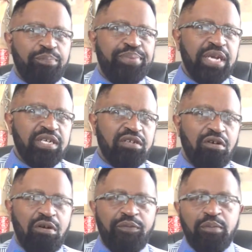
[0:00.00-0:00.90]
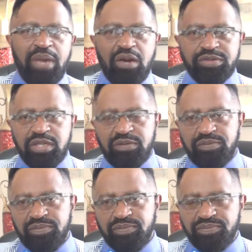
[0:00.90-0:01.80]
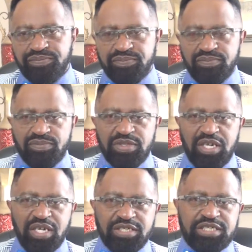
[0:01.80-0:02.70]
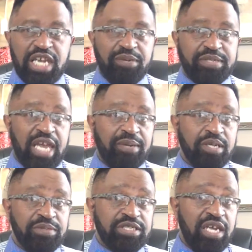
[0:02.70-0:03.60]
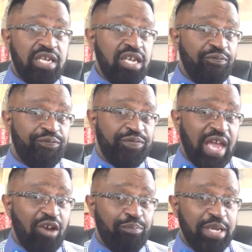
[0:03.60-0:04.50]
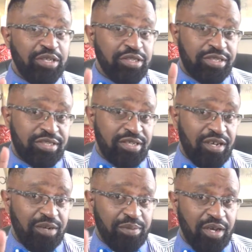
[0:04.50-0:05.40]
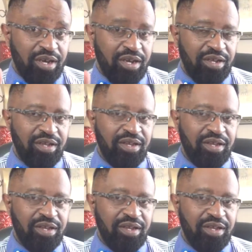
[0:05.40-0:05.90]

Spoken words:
the pinnacle of a mountain. Satan came to him and said, if thou be the Son of God,